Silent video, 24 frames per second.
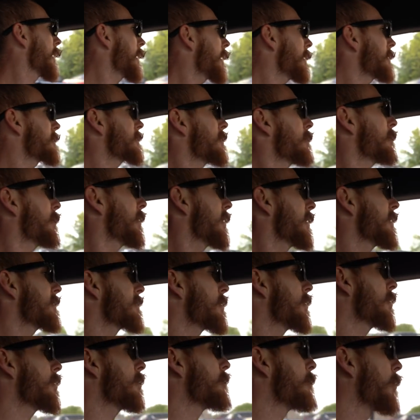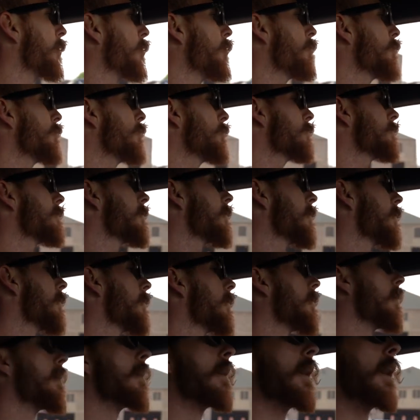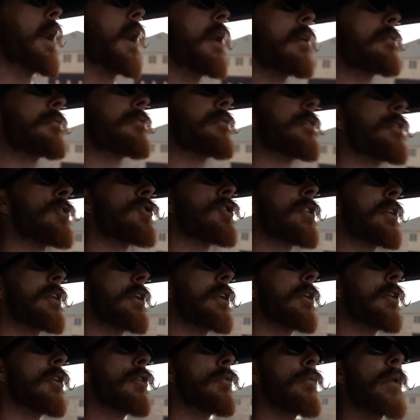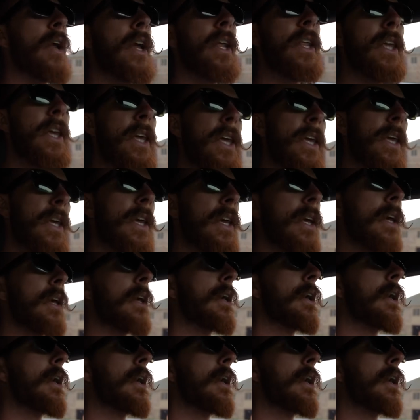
And somebody's on a boat out fishing it already.